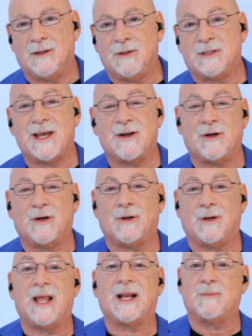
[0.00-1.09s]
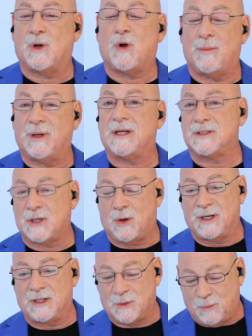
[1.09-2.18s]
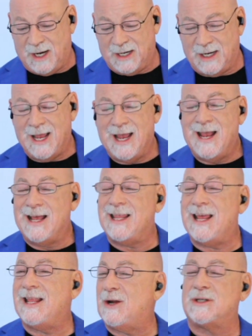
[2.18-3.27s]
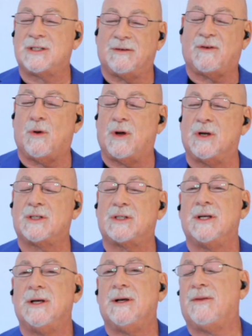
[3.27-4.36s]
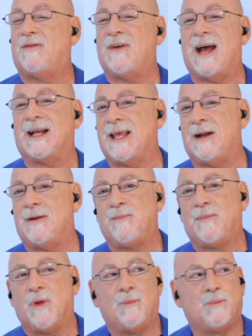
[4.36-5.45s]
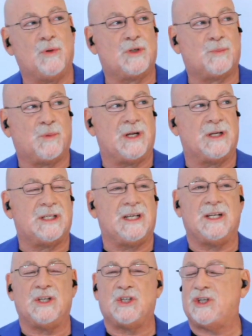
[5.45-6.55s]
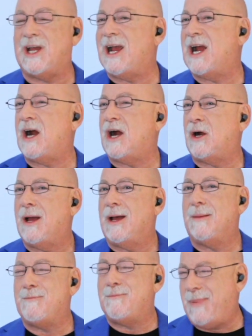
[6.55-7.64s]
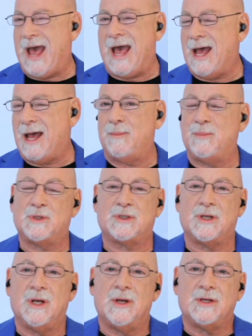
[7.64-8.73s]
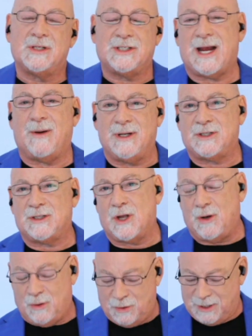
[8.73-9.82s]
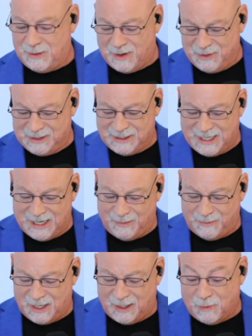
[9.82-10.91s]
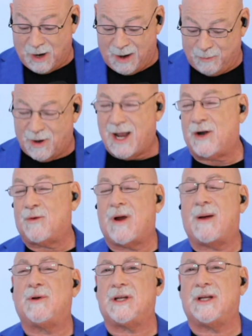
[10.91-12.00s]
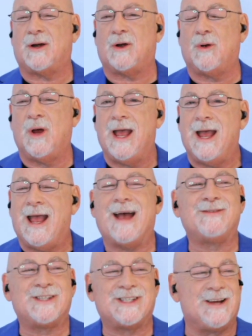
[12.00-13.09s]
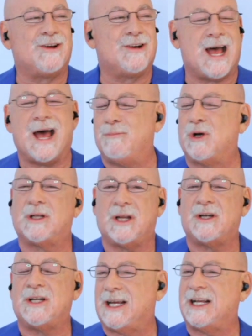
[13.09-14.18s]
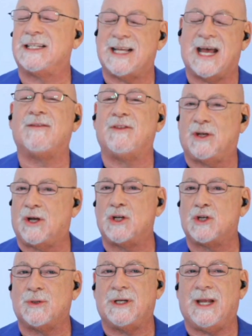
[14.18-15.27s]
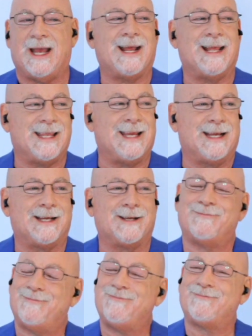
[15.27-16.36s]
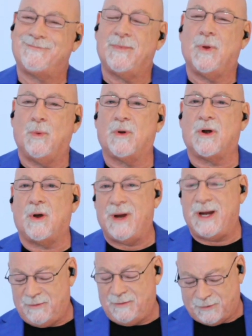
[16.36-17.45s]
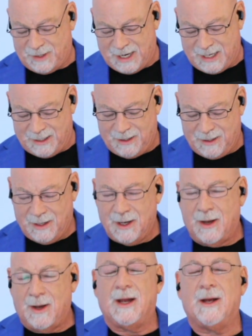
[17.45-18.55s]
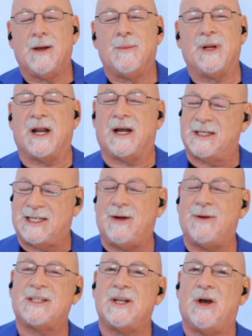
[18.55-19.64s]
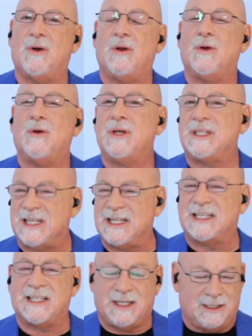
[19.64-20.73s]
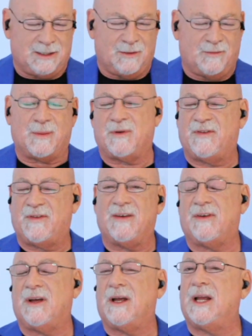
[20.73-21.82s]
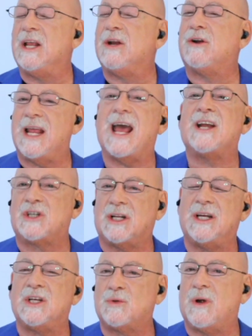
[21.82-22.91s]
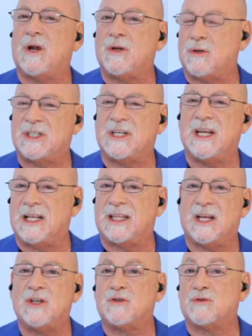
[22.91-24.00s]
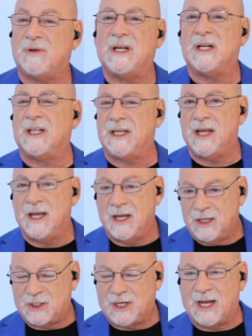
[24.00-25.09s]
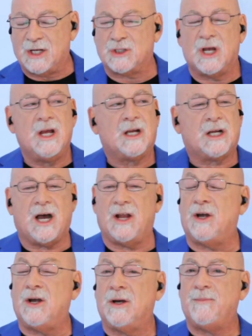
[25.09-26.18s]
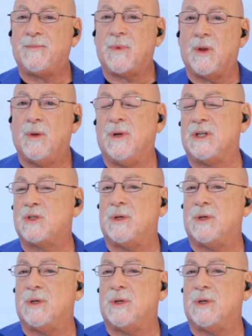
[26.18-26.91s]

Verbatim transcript: Senator elect McCormick is going to win. And then there's, of course, the fact that Bruce Springsteen, Cher, Babs, Sharon Stone. Am I missing anybody? Rob Reiner, Robert De Niro have still not booked their tickets out of the country. And I think we're all waiting for that. But on a serious note, since November 5th, internationally is where you're seeing things really change. Qatar, which